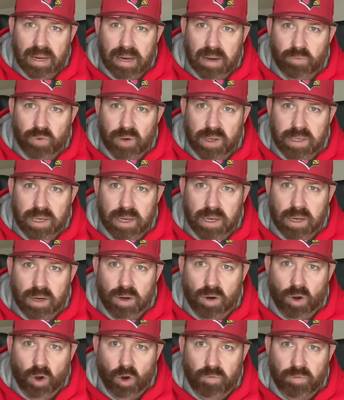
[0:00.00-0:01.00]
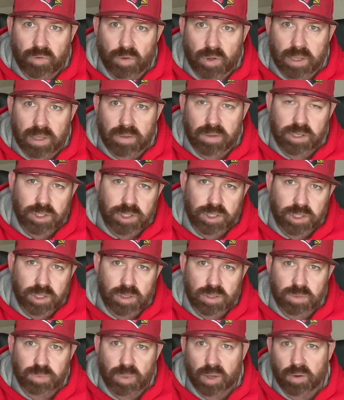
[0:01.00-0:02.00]
every year. Hopefully this year
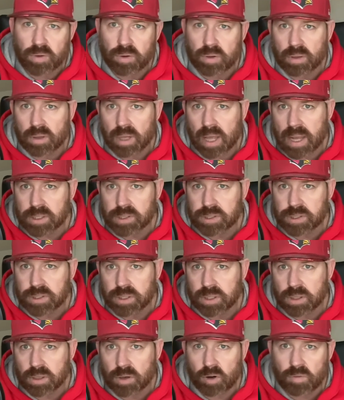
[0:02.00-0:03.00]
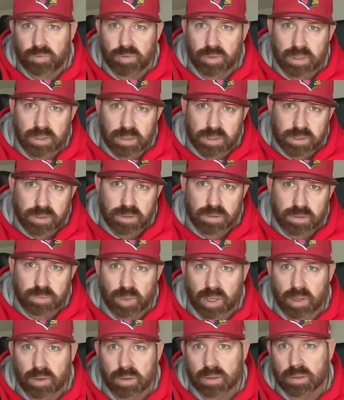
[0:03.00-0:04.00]
is better than last year. Hopefully this year is
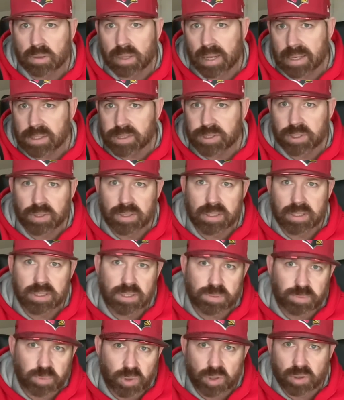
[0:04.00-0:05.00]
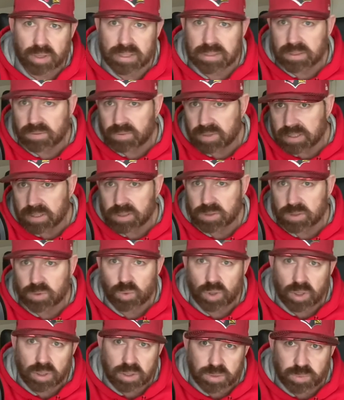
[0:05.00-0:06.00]
better than last year. And it just progressively gets
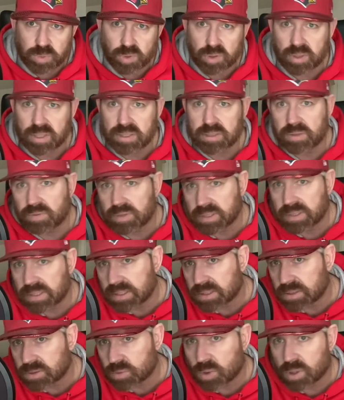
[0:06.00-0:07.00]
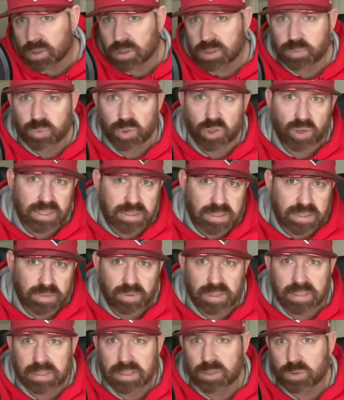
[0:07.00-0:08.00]
worse, progressively gets worse,
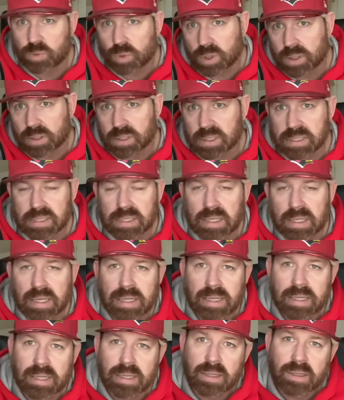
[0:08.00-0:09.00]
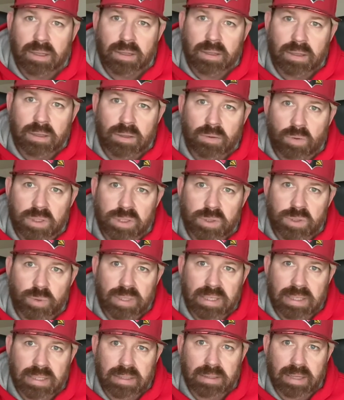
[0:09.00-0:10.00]
progressively gets worse. Once
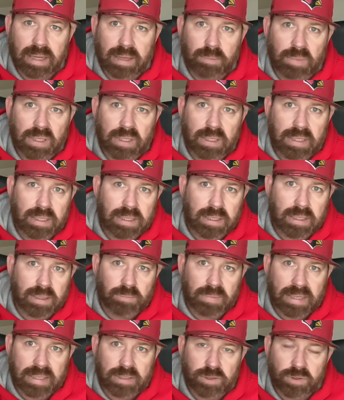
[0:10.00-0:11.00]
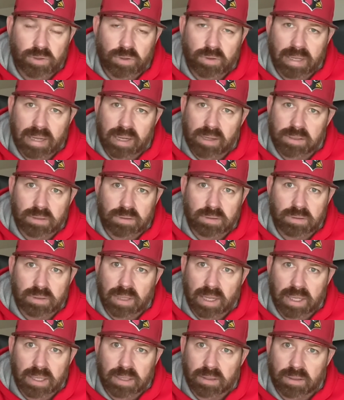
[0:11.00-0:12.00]
we hit that millennium at 2000,
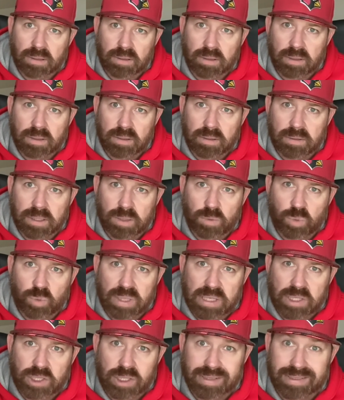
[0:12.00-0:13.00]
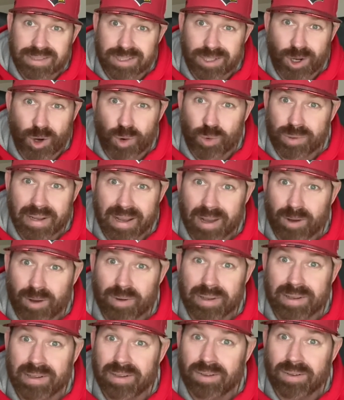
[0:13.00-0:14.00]
I, did we just go
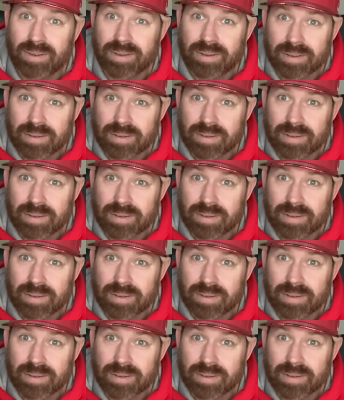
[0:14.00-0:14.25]
downhill?